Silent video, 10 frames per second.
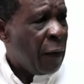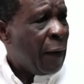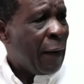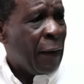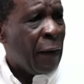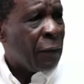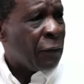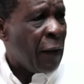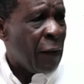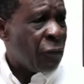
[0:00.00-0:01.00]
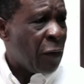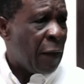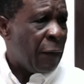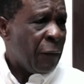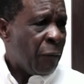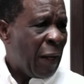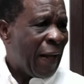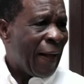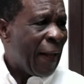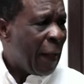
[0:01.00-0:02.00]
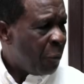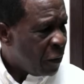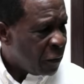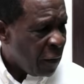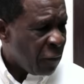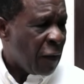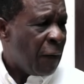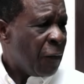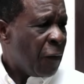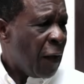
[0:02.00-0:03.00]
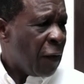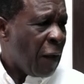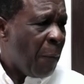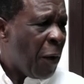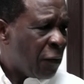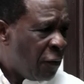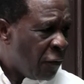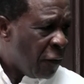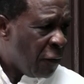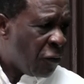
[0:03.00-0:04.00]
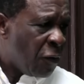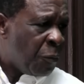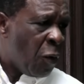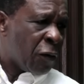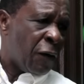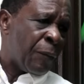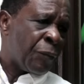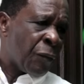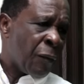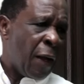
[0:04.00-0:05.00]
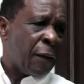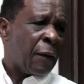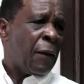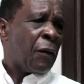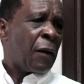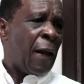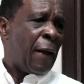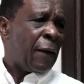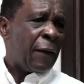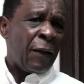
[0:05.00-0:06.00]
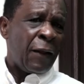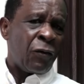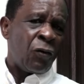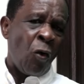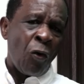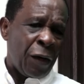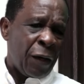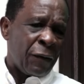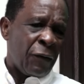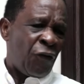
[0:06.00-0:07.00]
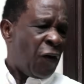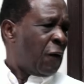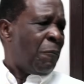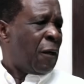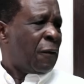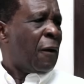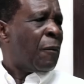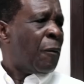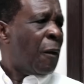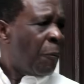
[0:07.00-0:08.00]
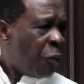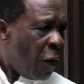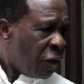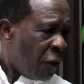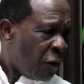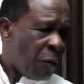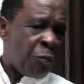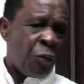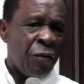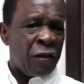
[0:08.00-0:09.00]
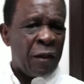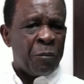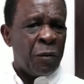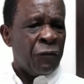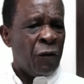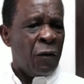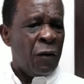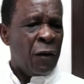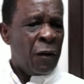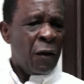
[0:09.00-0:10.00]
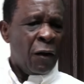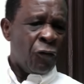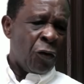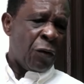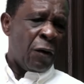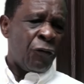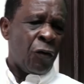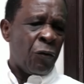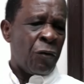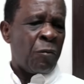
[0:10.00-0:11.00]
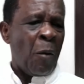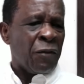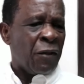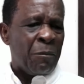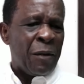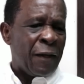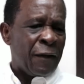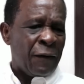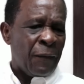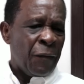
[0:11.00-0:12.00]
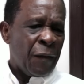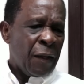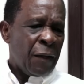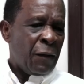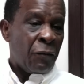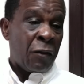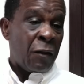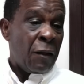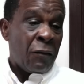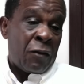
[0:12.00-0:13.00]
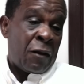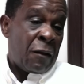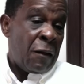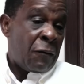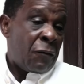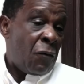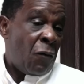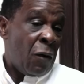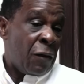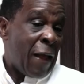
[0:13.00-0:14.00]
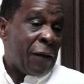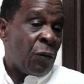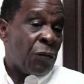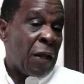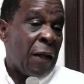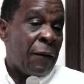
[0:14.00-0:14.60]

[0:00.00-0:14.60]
and being labeled as a partisan supporter and clearly ignoring the fundamental process, a principle of your responsibility. It calls. I think